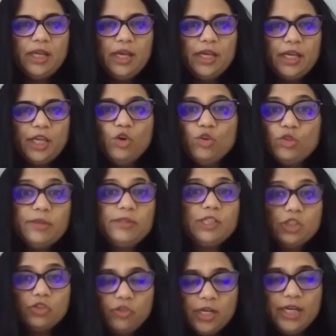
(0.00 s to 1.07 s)
they
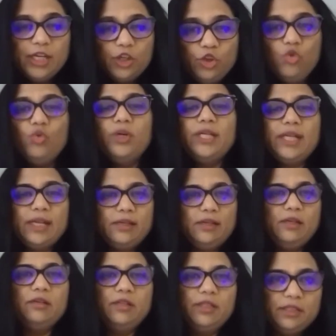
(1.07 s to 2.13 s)
just really do it and
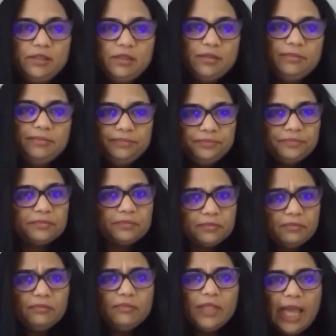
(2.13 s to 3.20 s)
learn it.
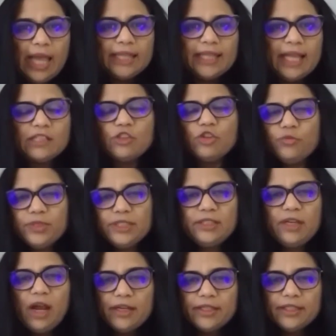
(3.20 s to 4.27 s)
And that's how we
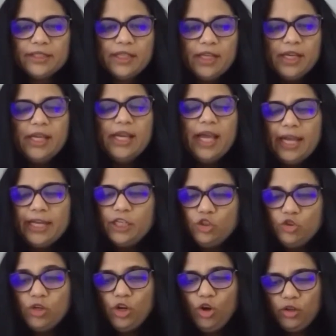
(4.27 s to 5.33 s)
started. And it
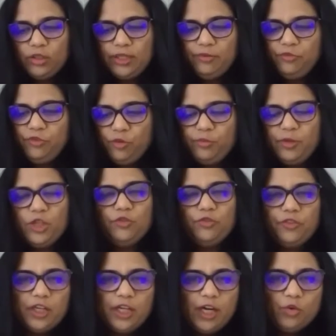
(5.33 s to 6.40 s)
took a long time for me to
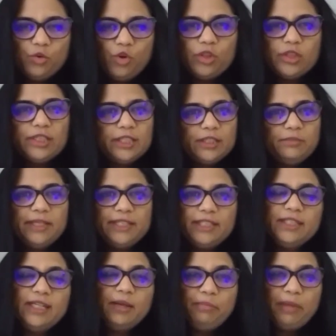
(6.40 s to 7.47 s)
figure out all this. By the
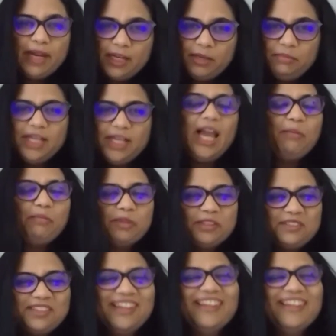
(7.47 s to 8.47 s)
time pandemic happened.